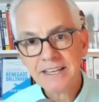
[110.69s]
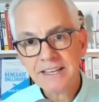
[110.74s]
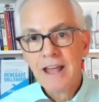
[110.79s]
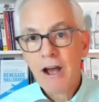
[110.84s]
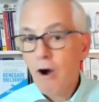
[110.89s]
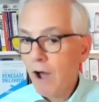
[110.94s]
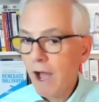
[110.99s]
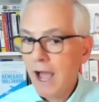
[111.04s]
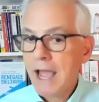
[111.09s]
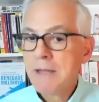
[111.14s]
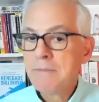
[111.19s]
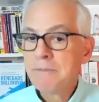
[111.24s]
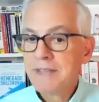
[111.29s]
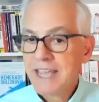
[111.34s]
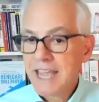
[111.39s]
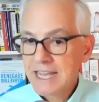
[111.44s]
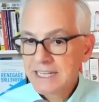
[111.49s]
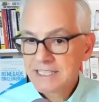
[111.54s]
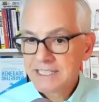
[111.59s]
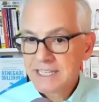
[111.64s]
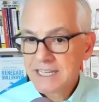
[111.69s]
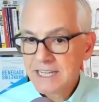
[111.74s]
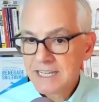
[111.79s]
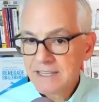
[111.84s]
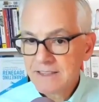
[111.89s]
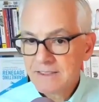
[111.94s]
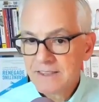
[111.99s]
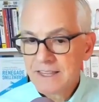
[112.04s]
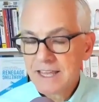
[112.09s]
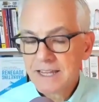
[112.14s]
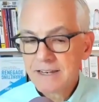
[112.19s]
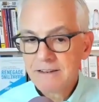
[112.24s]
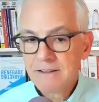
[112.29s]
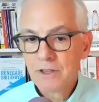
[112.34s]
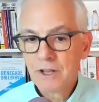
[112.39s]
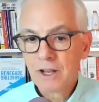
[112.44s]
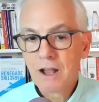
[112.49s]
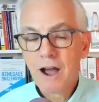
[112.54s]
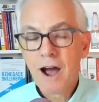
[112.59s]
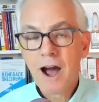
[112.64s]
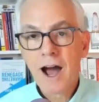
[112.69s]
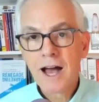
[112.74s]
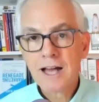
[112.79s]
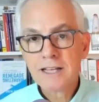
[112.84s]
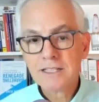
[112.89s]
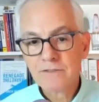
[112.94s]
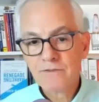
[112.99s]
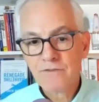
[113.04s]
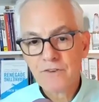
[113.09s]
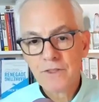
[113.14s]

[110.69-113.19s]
Now, I'm guessing that the cause